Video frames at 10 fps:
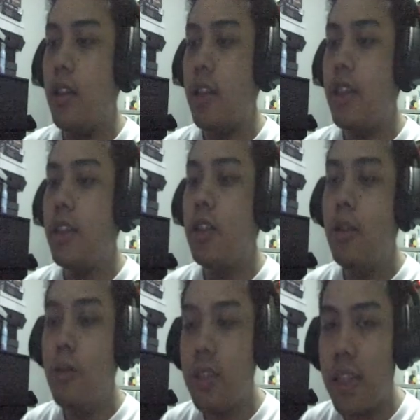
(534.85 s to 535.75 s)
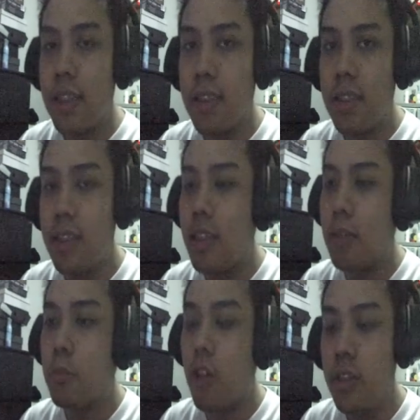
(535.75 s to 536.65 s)
it uses the same
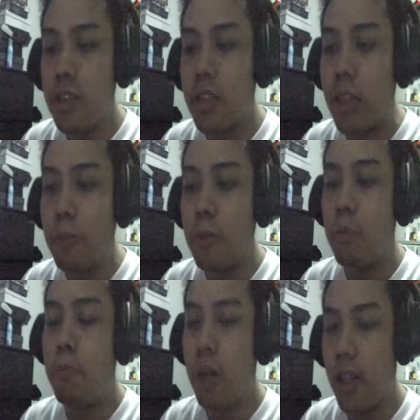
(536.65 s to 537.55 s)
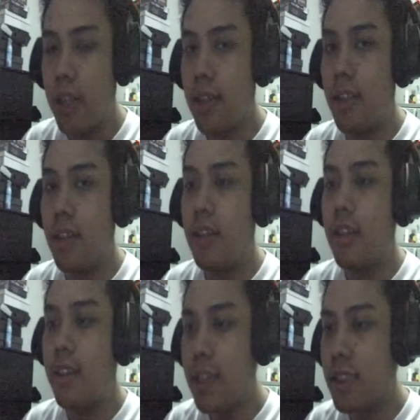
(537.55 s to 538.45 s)
concept, but
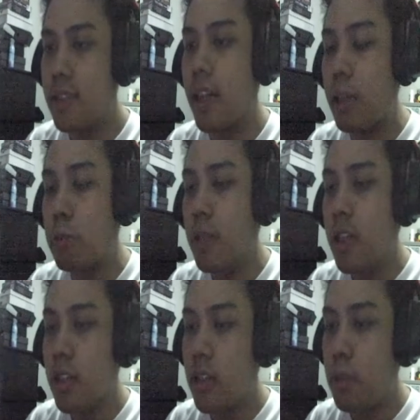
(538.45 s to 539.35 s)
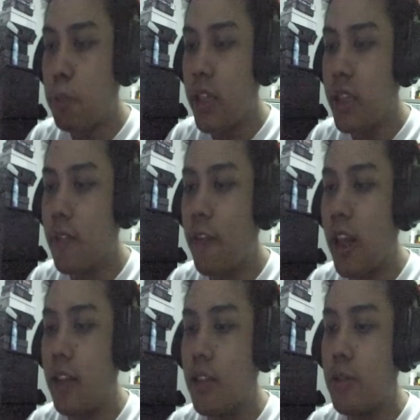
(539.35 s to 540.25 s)
this time the place
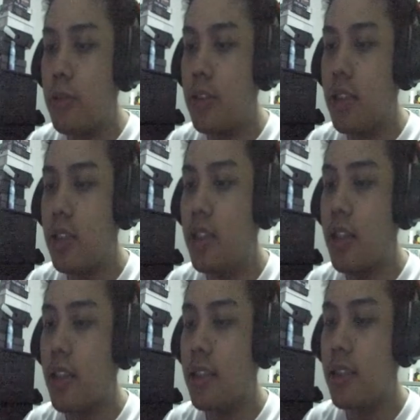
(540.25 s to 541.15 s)
values is just